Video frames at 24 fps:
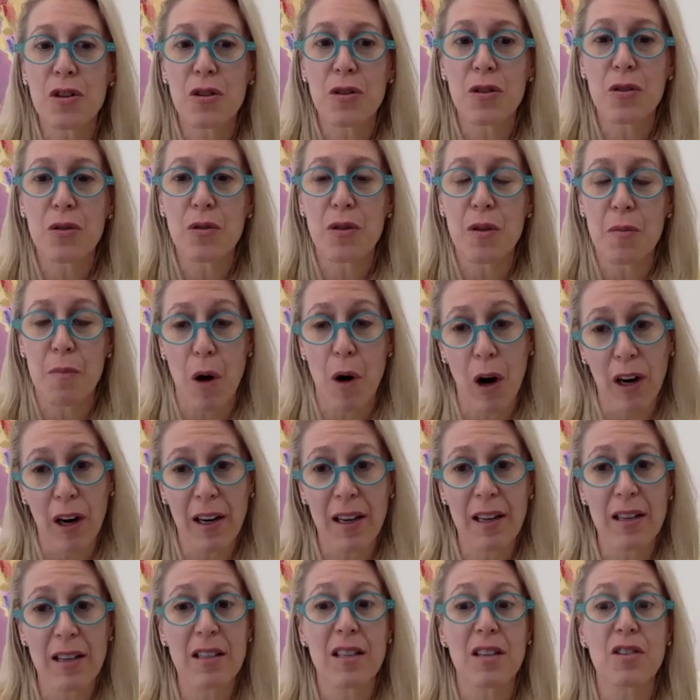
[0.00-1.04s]
to the
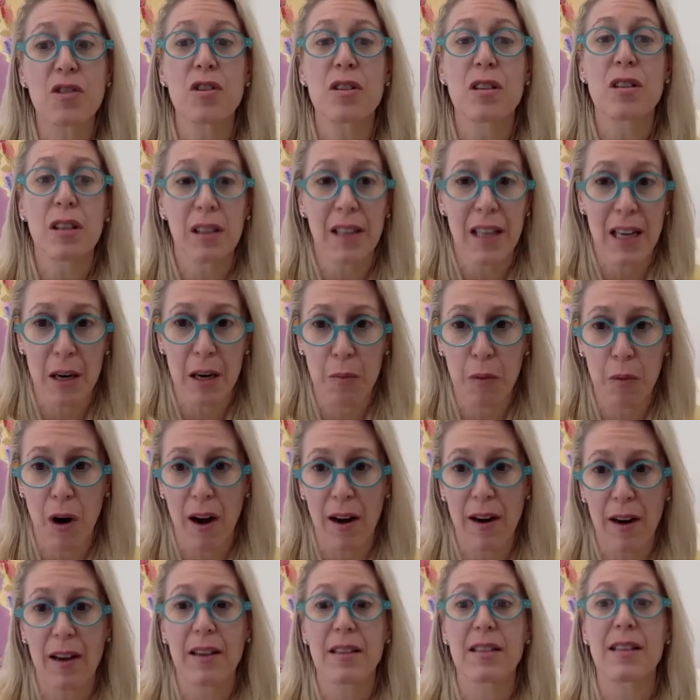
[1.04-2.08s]
market, such as cleaning
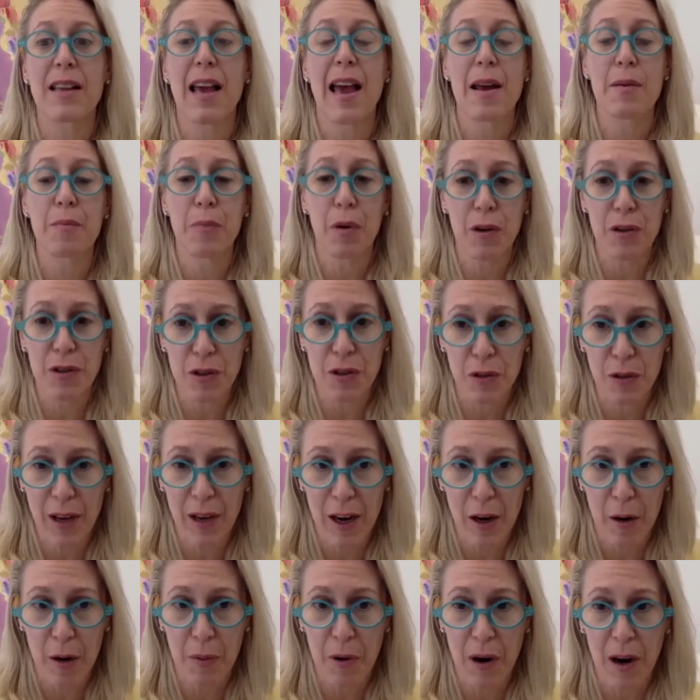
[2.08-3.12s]
products and personal
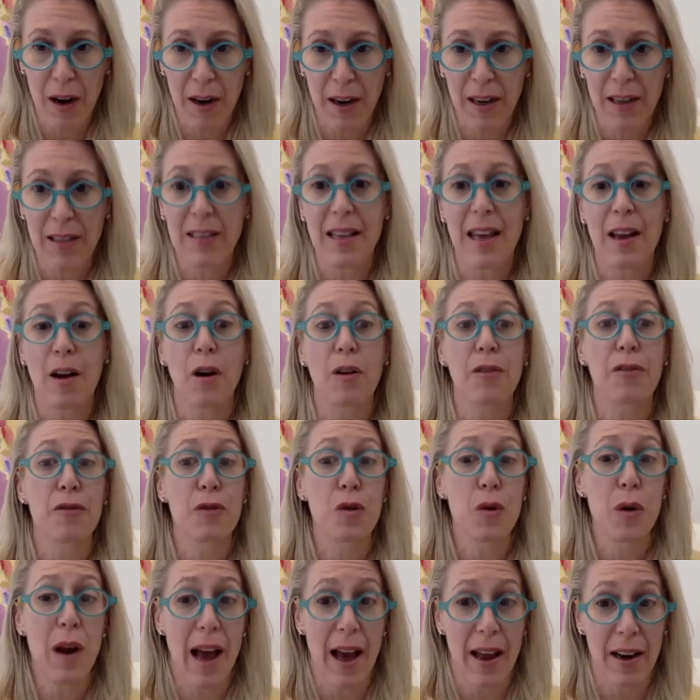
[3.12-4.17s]
care products and our
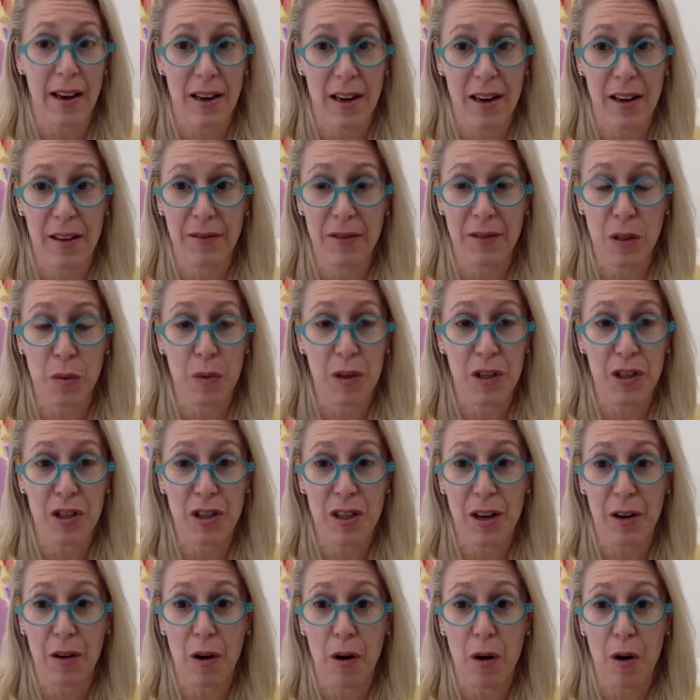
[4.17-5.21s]
food additives, which
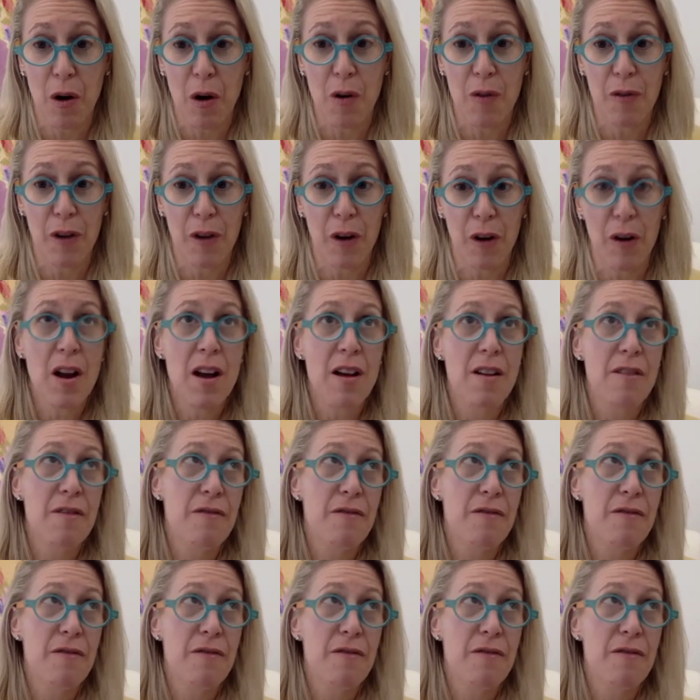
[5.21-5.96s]
there are over